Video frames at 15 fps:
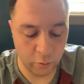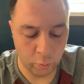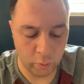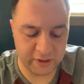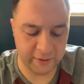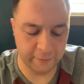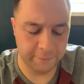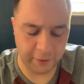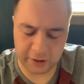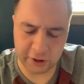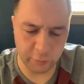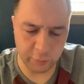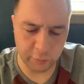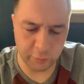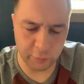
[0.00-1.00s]
What the
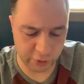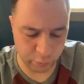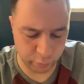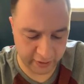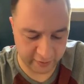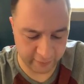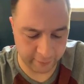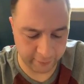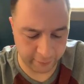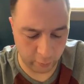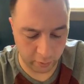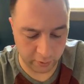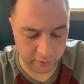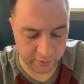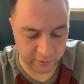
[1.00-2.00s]
fuck you bitches waiting
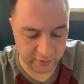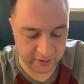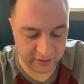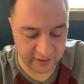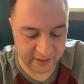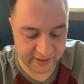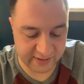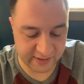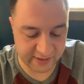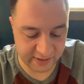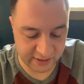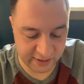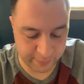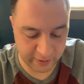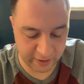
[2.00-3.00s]
for? He asked as
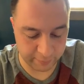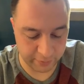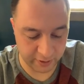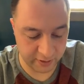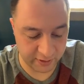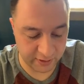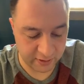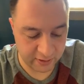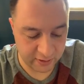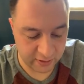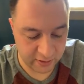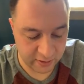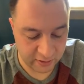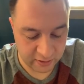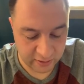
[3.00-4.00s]
he spat blood.
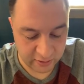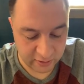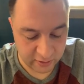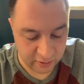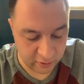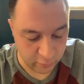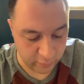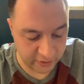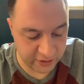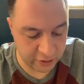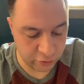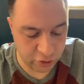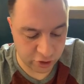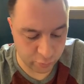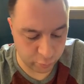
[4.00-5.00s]
Why
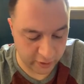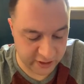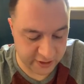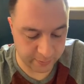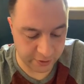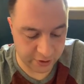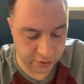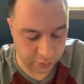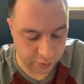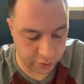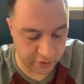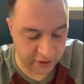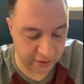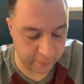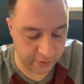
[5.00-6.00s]
didn't you just waste me as soon as
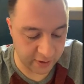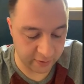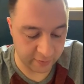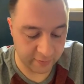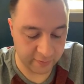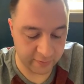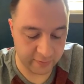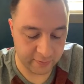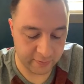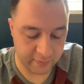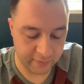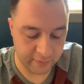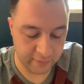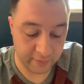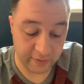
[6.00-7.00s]
you came in?
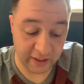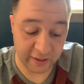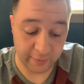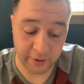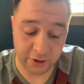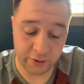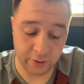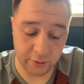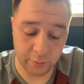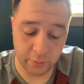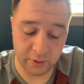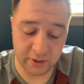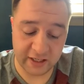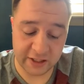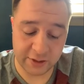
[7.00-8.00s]
Had to make sure you
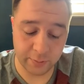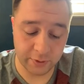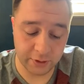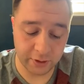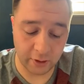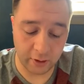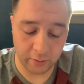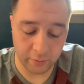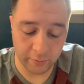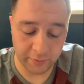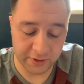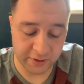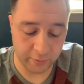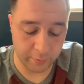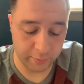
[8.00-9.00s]
were the last one to go,
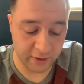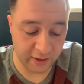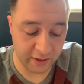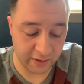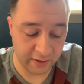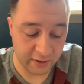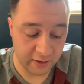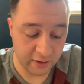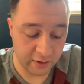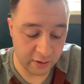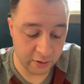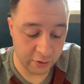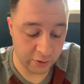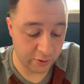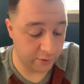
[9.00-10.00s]
Vince replied.
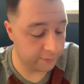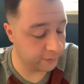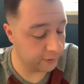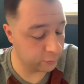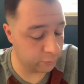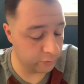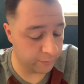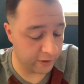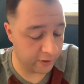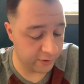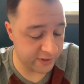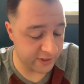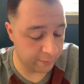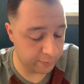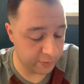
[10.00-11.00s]
Shouldn't have fucked with the
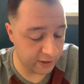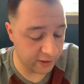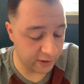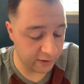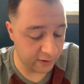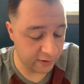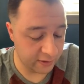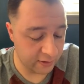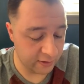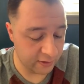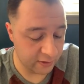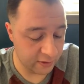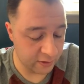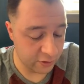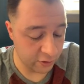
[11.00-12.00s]
powers that be.
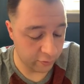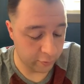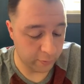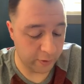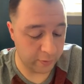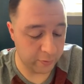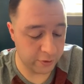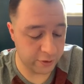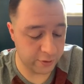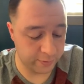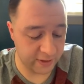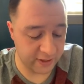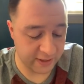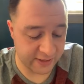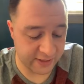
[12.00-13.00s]
Should have remembered your
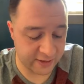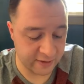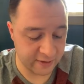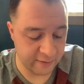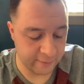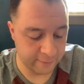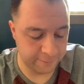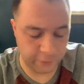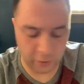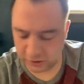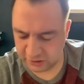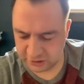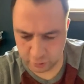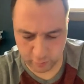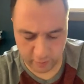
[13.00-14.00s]
place.
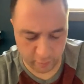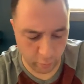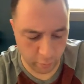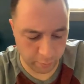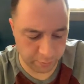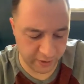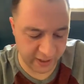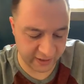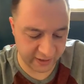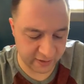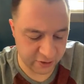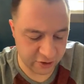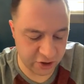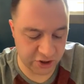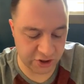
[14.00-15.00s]
Fuck you, I won't beg.
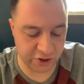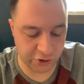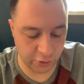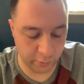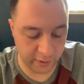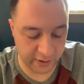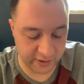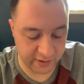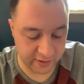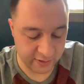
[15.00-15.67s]
Just do it.